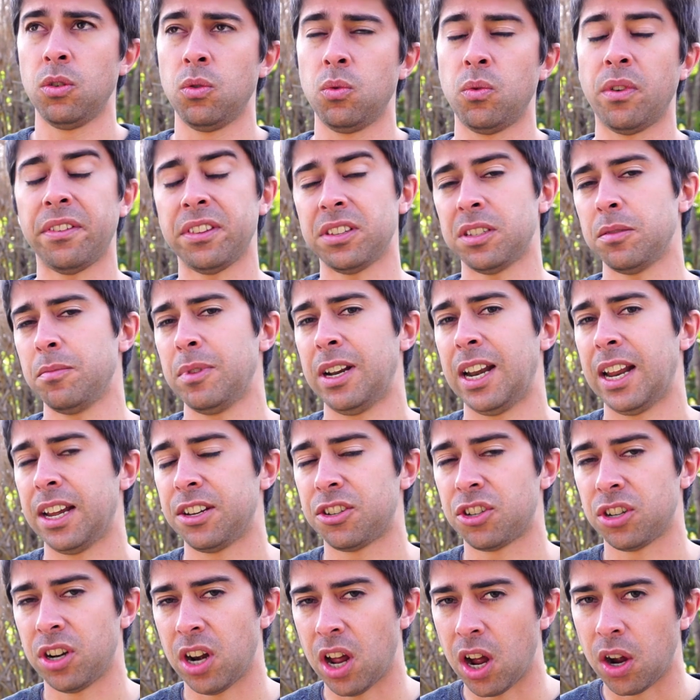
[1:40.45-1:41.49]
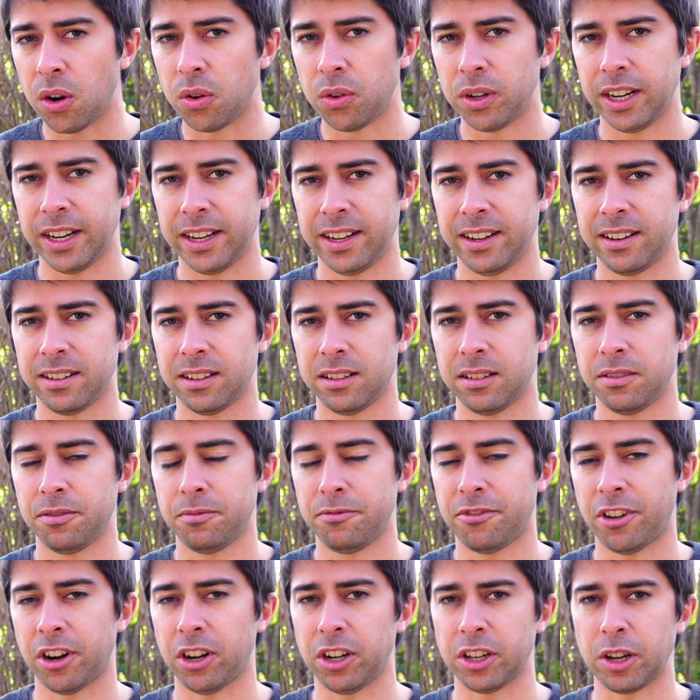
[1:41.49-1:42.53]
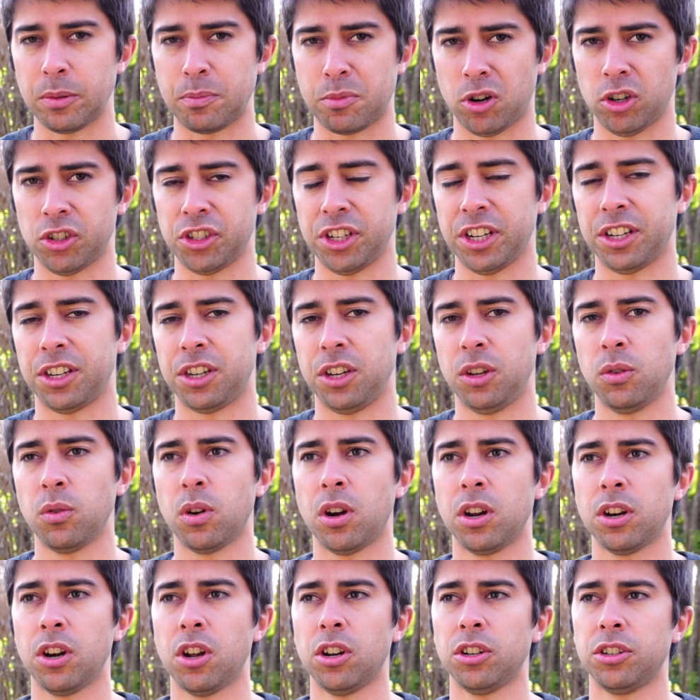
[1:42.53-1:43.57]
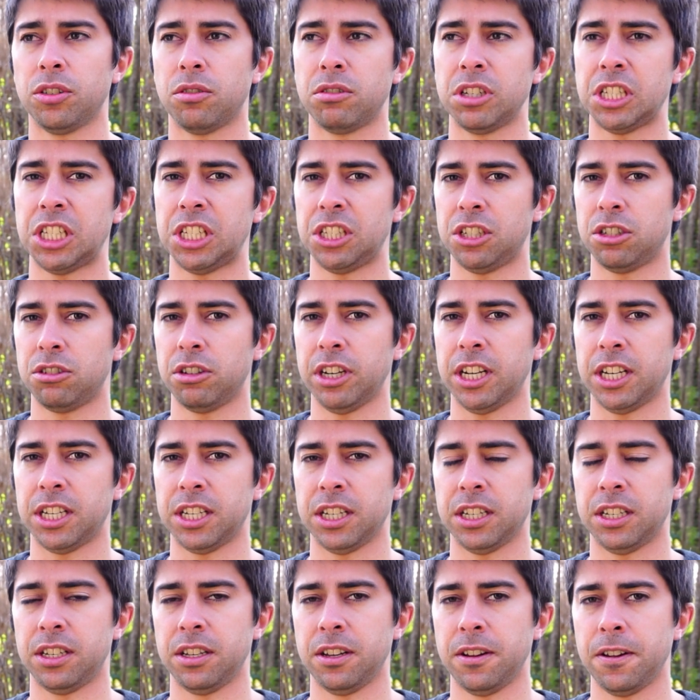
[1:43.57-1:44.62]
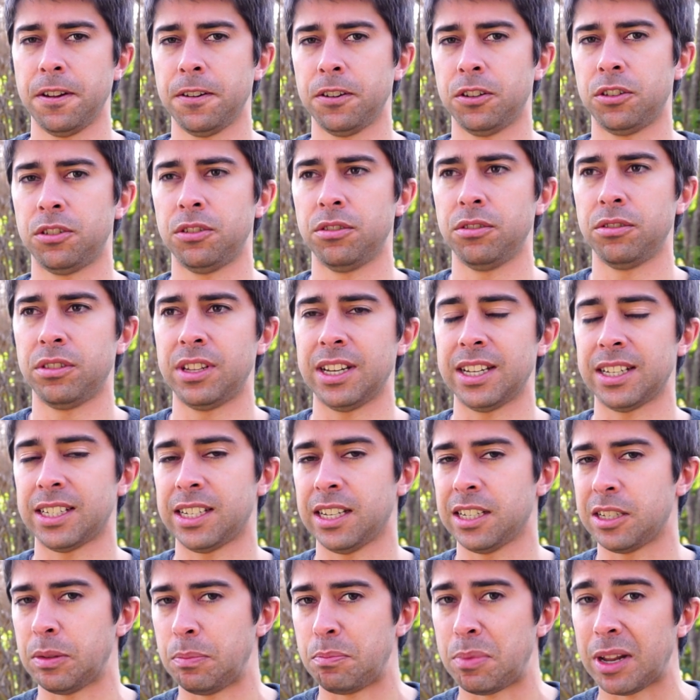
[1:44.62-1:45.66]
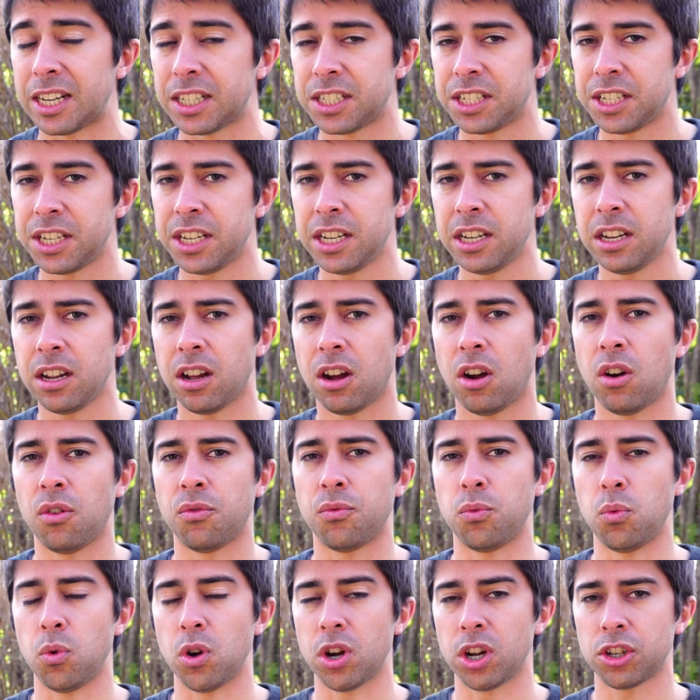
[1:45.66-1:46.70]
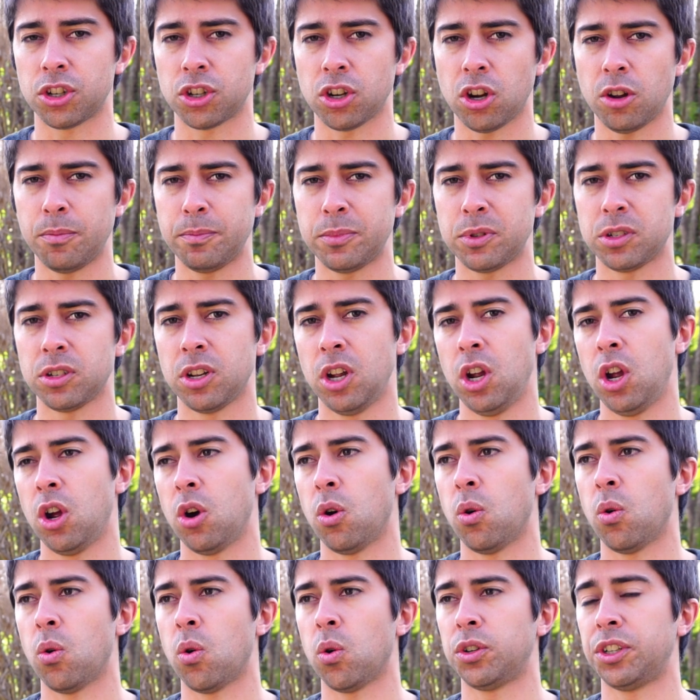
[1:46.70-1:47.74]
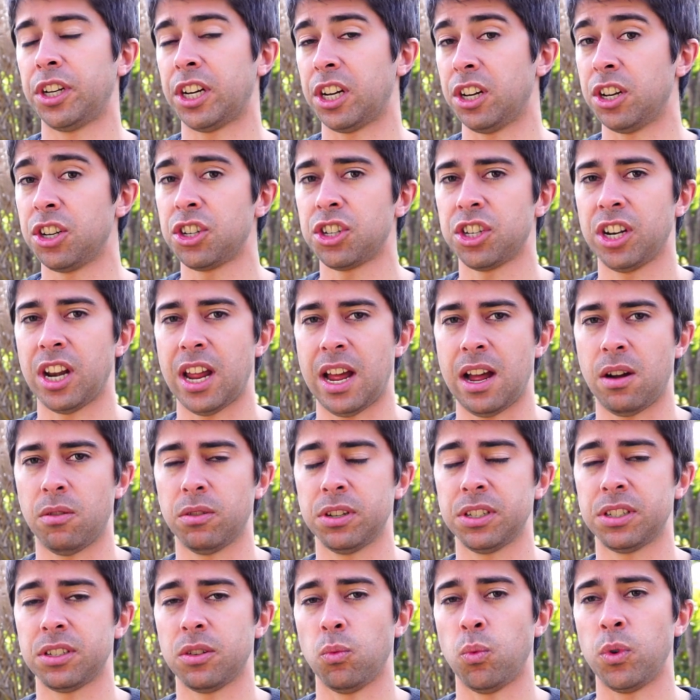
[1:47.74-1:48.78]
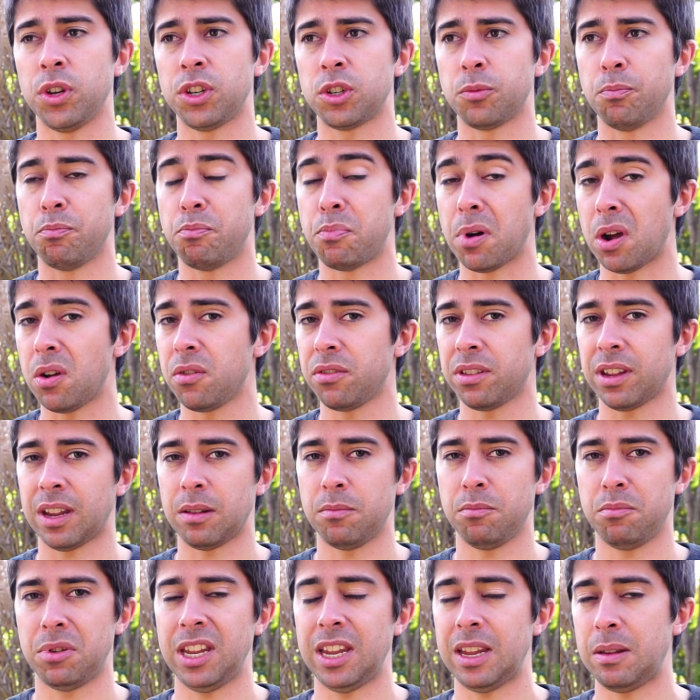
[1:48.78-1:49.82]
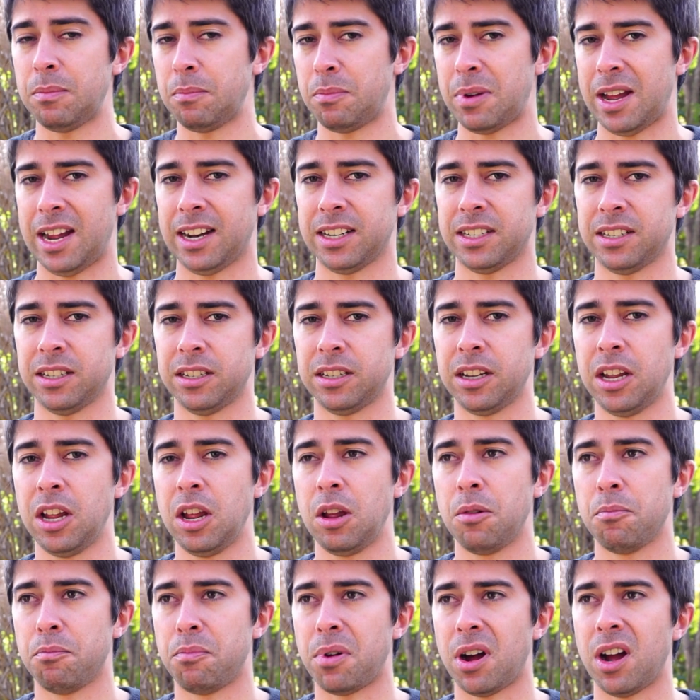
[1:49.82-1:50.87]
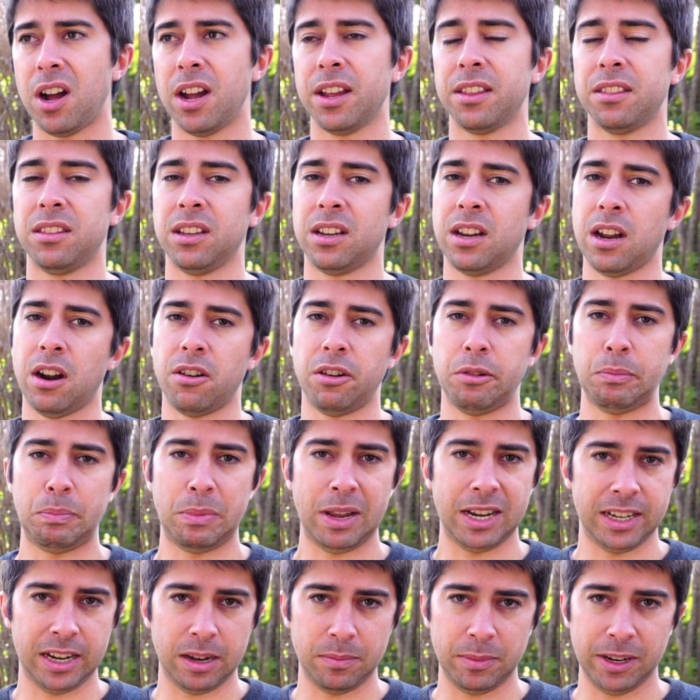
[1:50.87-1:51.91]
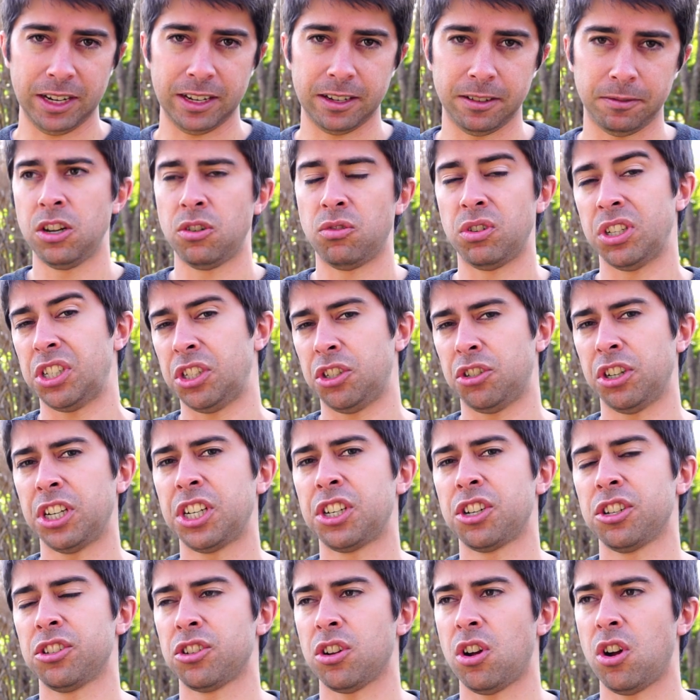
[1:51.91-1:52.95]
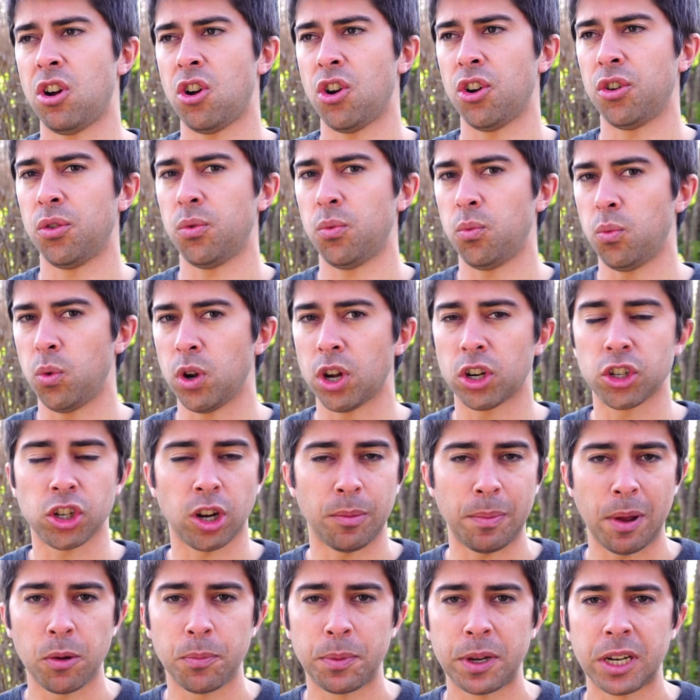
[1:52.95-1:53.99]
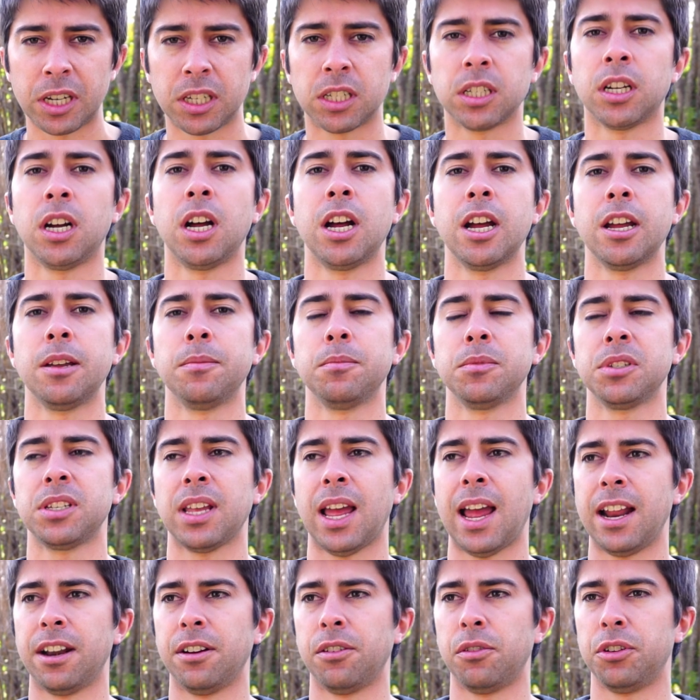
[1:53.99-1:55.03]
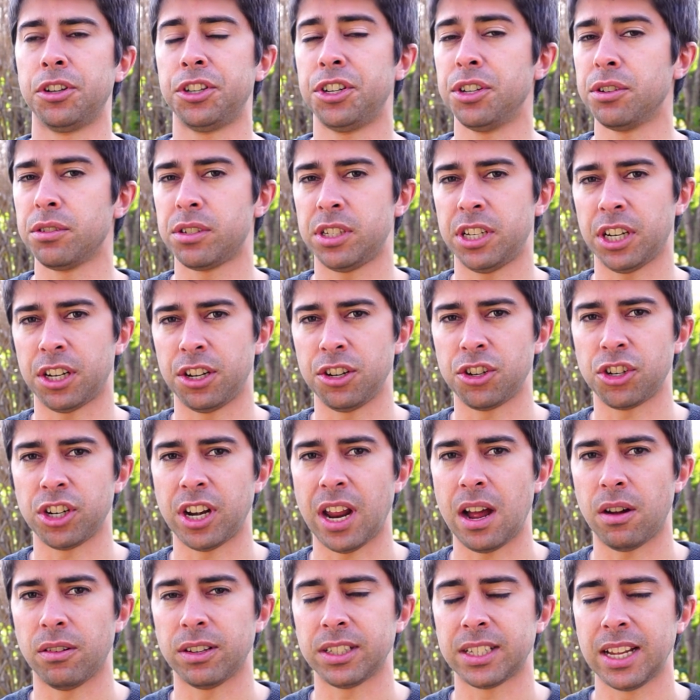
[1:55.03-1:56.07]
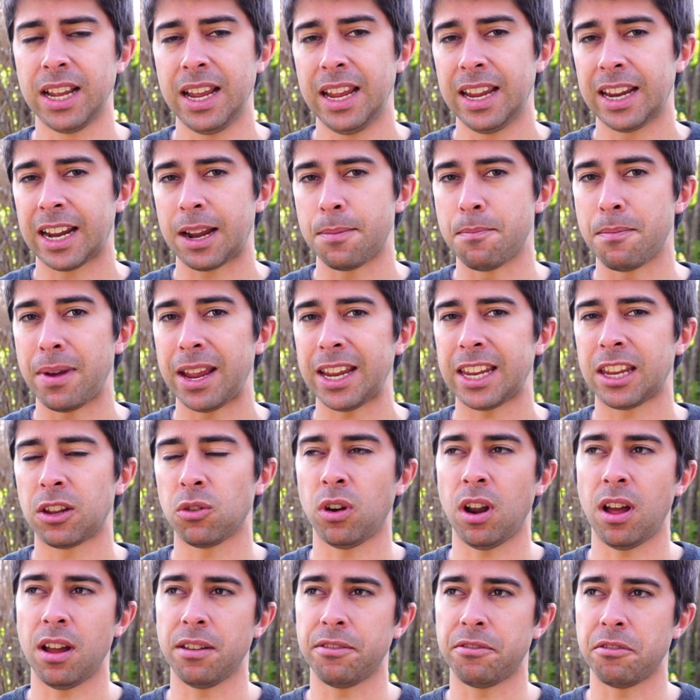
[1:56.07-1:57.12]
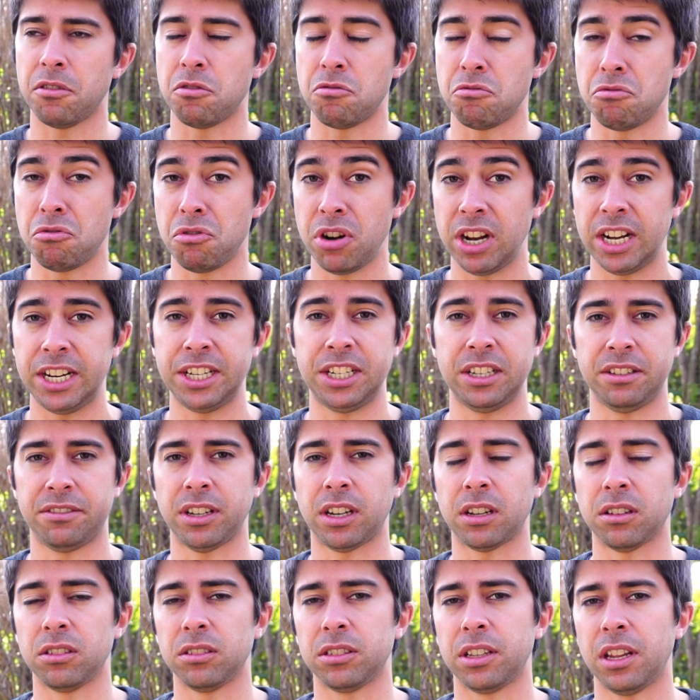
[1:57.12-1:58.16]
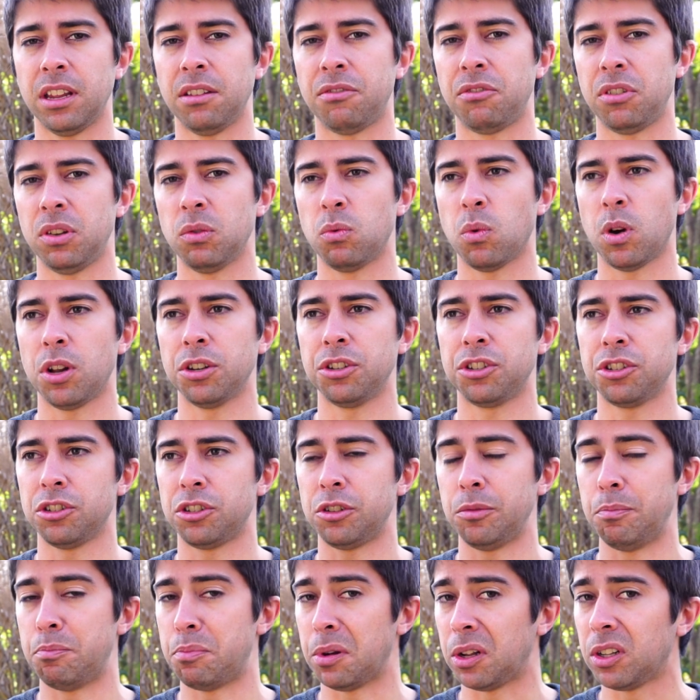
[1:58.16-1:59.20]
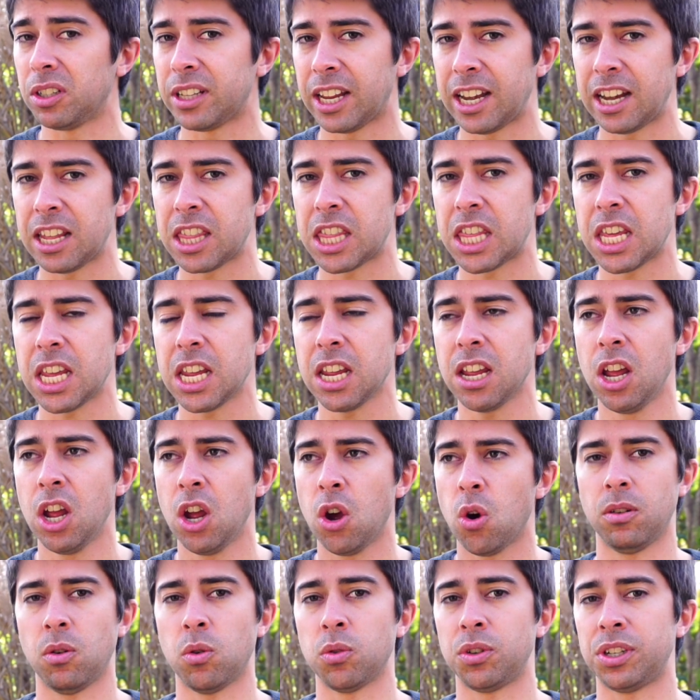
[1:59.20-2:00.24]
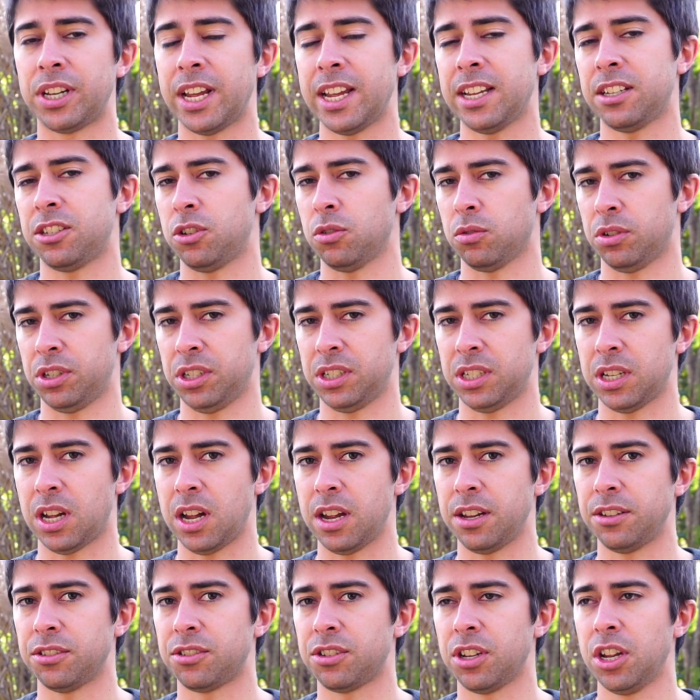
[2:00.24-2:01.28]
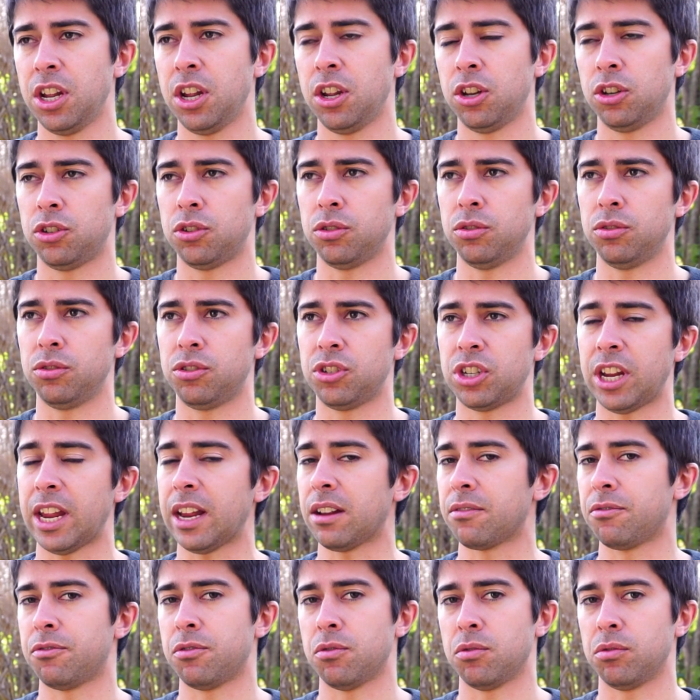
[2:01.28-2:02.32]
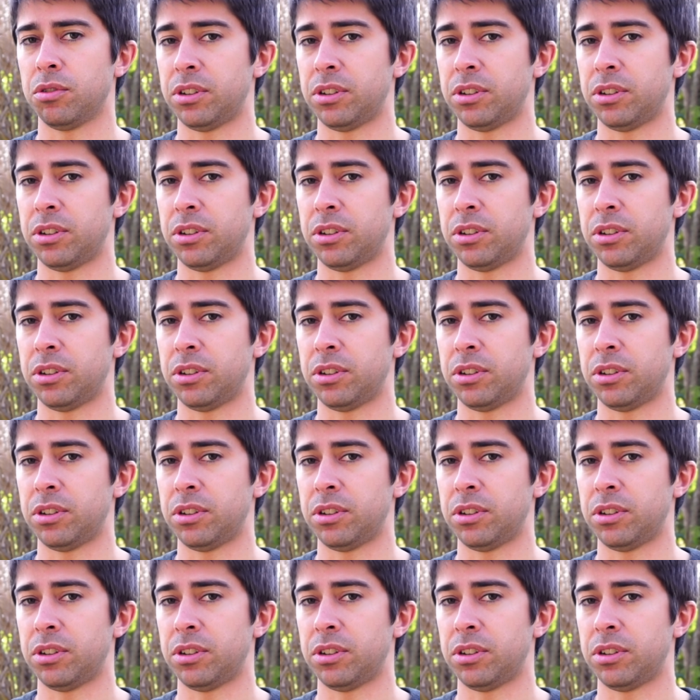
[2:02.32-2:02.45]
With a simulation-only final year project, you are not restricted to the accessibility of workshops or technician hours, which both can be impacted by the current pandemic. Restrictions on workshop opening times and a reduced technician hours can make your life really difficult if you want to build anything or test your designs to check for